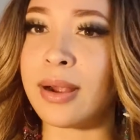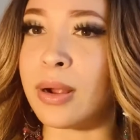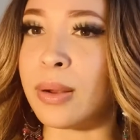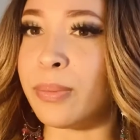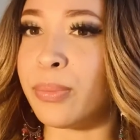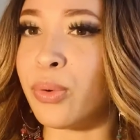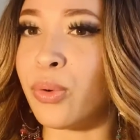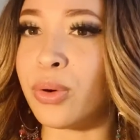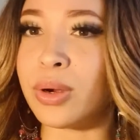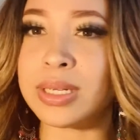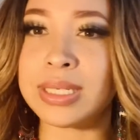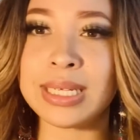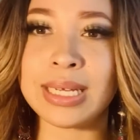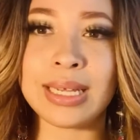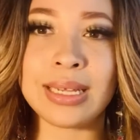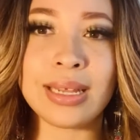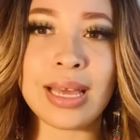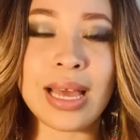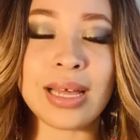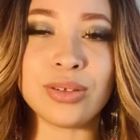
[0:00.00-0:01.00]
are
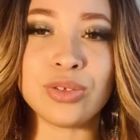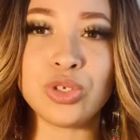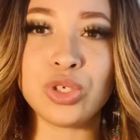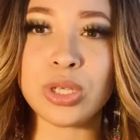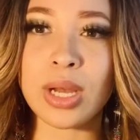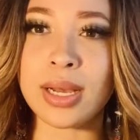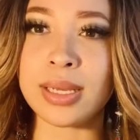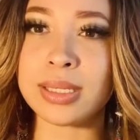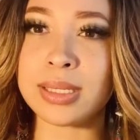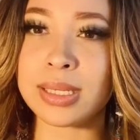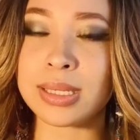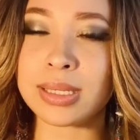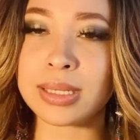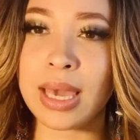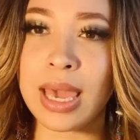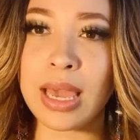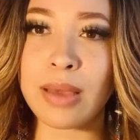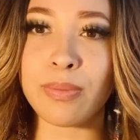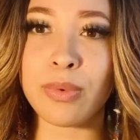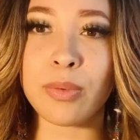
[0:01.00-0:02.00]
important and just as
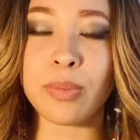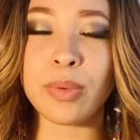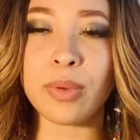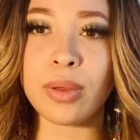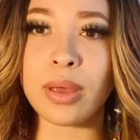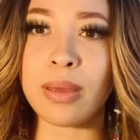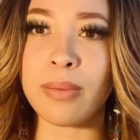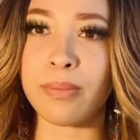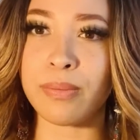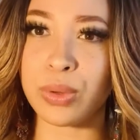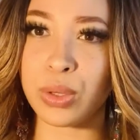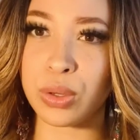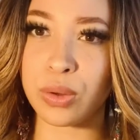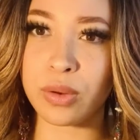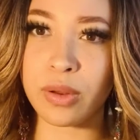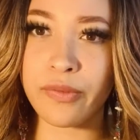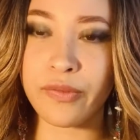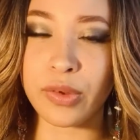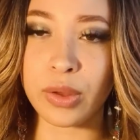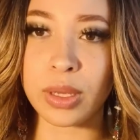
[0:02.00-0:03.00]
capable and
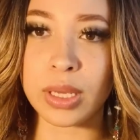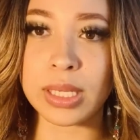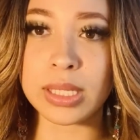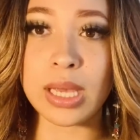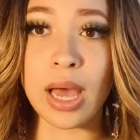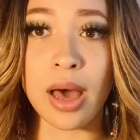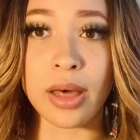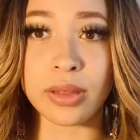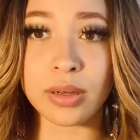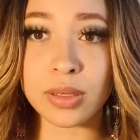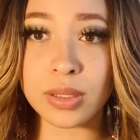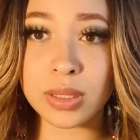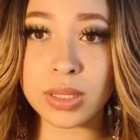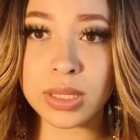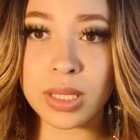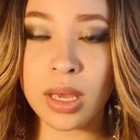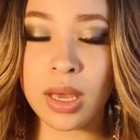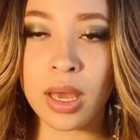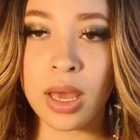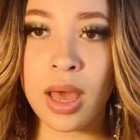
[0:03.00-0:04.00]
beautiful as others.